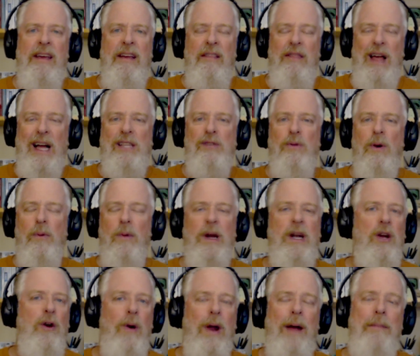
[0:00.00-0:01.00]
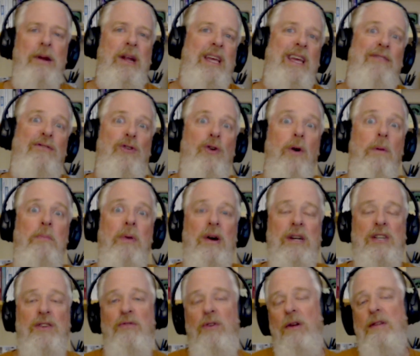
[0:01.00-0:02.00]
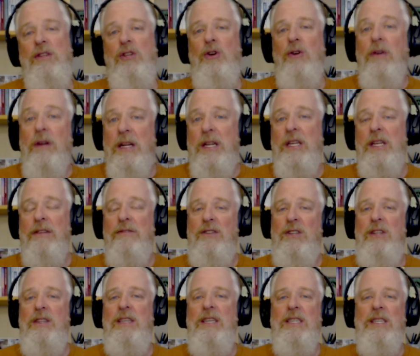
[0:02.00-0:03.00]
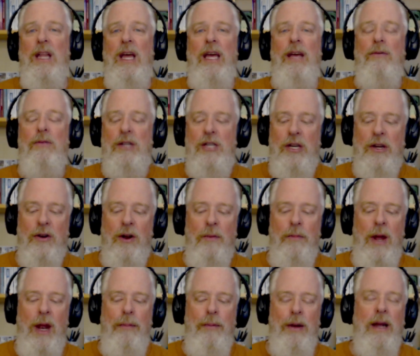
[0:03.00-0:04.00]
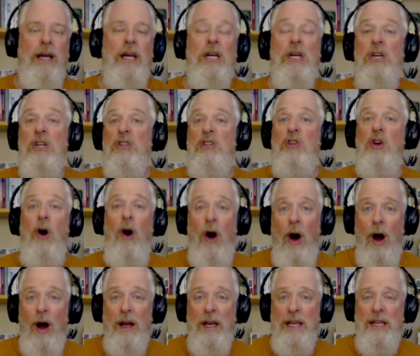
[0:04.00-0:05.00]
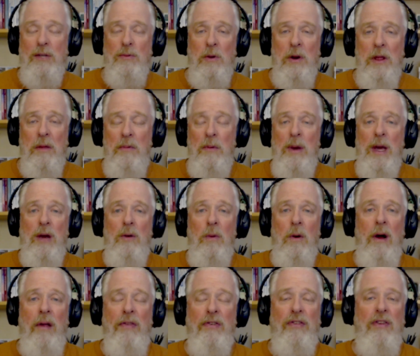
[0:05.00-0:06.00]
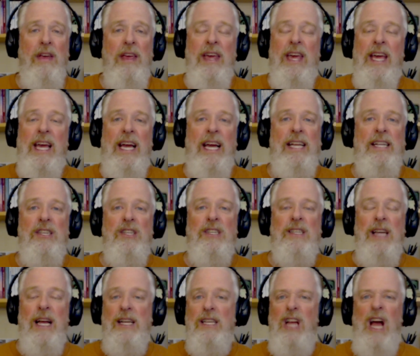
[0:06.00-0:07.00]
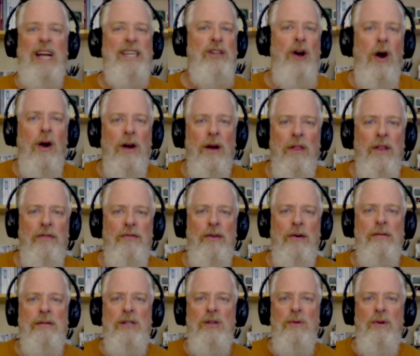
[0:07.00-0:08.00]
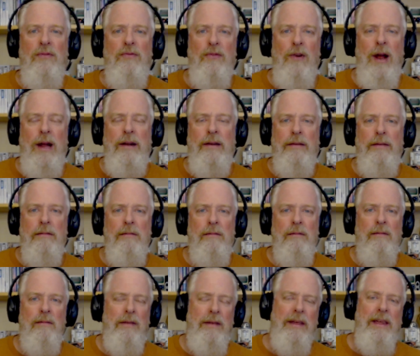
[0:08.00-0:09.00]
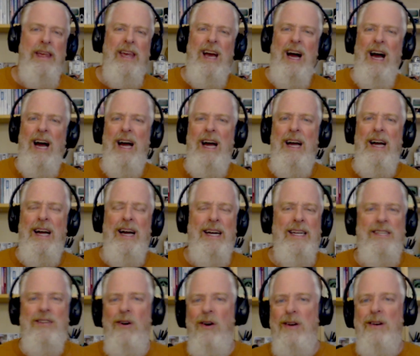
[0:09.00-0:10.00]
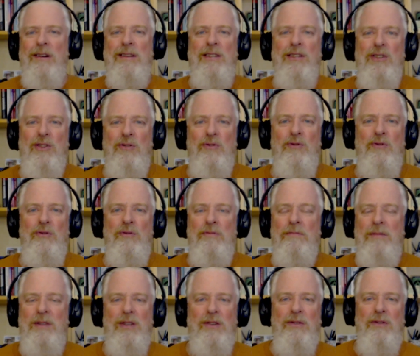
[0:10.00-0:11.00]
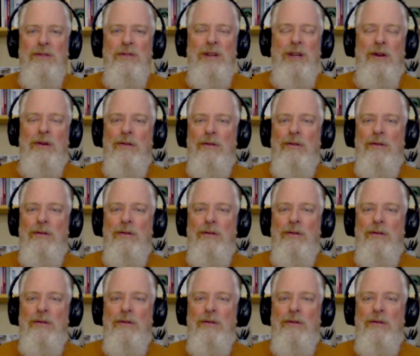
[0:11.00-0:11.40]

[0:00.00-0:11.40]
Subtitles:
That's where we're going to go. And I'm going to give you a bunch of alternatives to this language here in a minute. But talk is one of the big ones. It says, I talk on the phone to a friend. I talk on Zoom to,